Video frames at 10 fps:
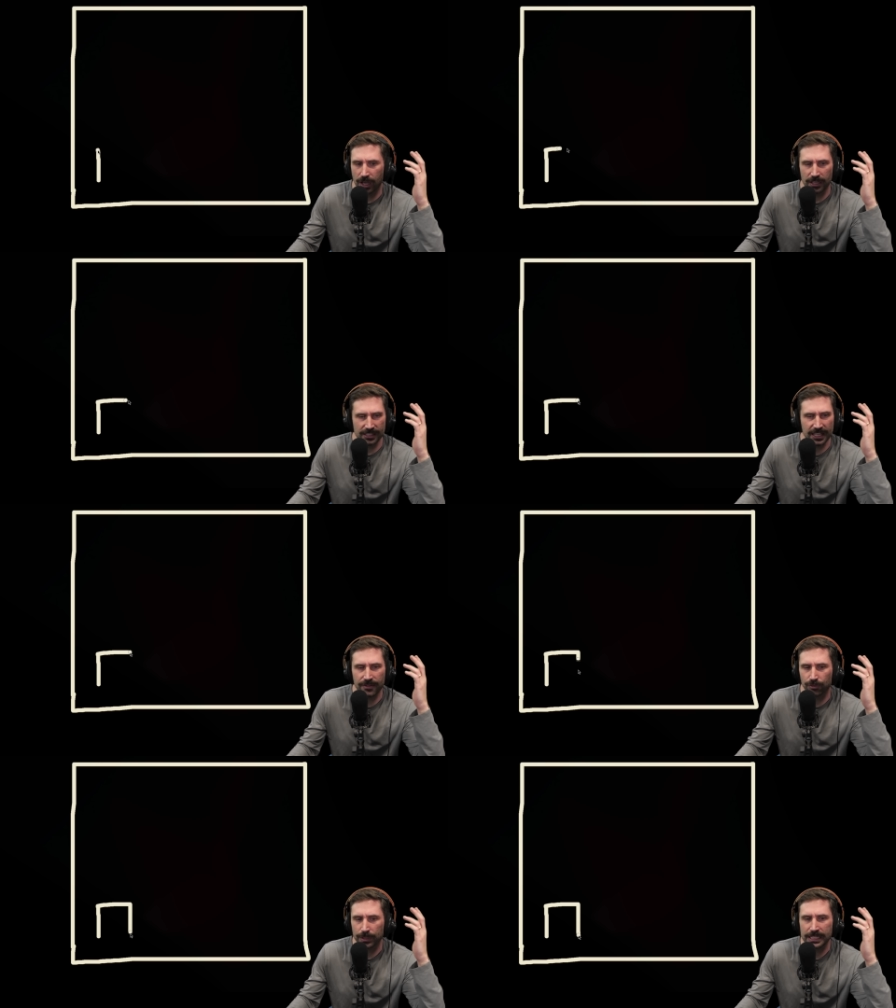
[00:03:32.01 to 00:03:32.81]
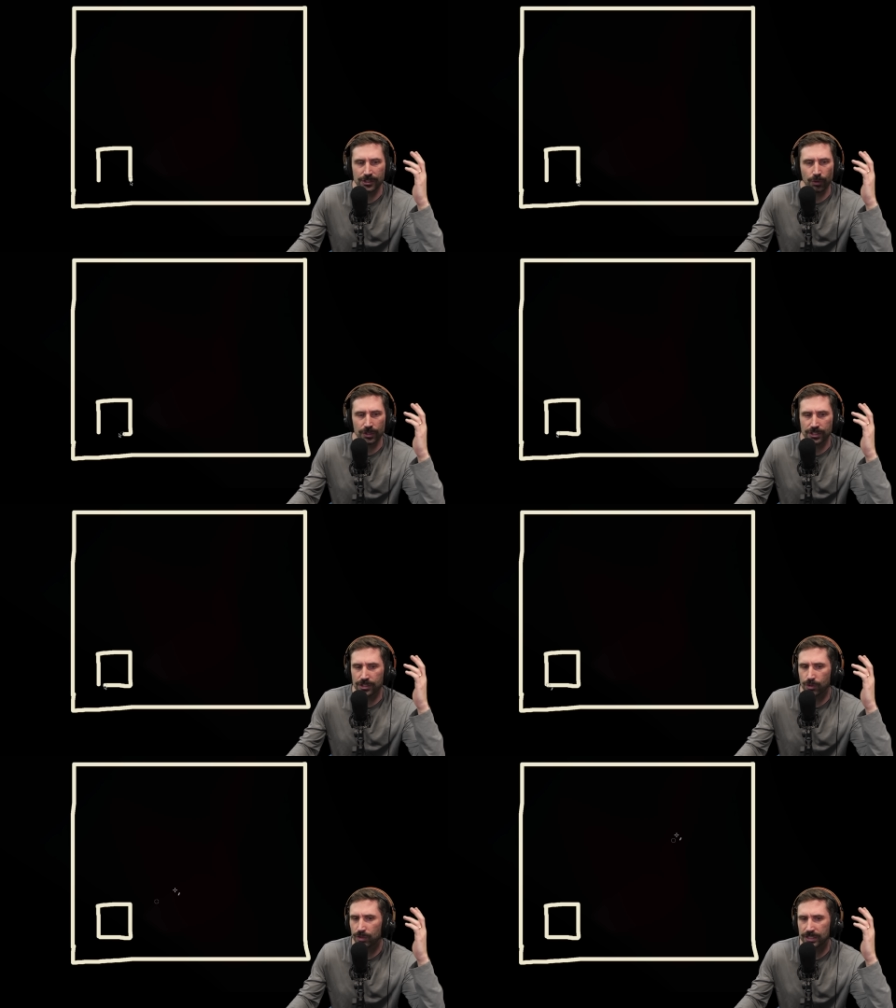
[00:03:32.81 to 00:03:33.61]
a set of
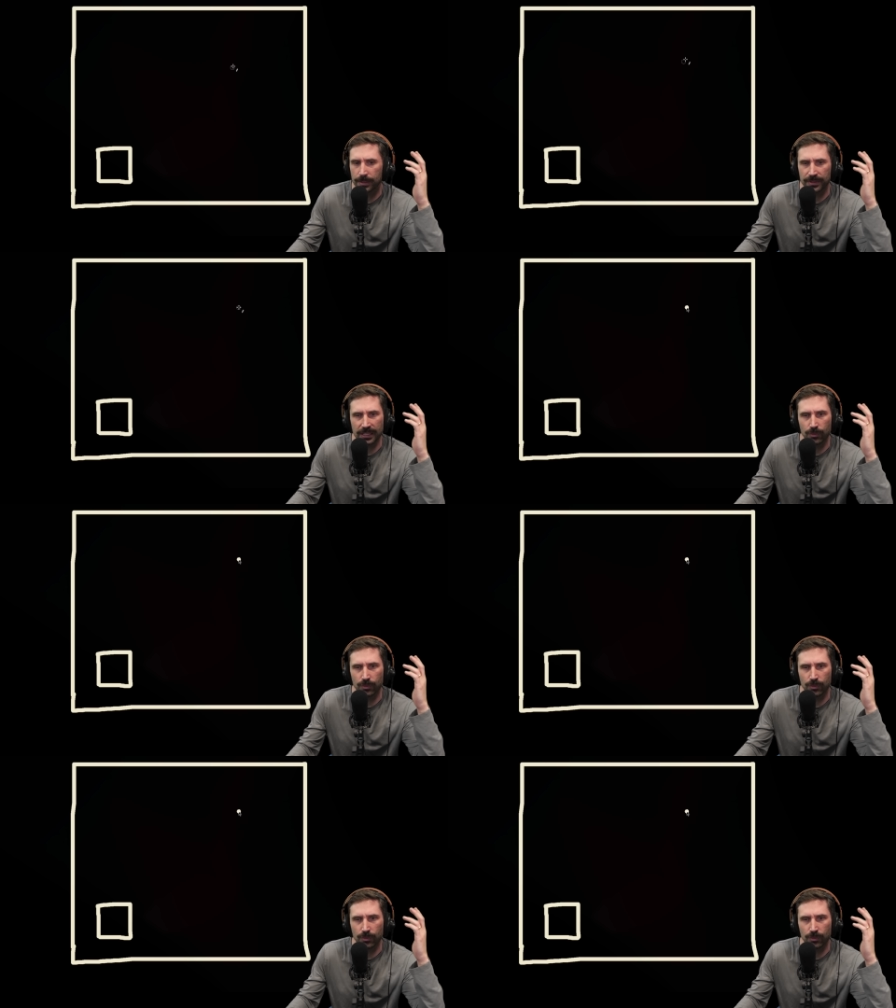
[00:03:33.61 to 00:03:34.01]
resources or something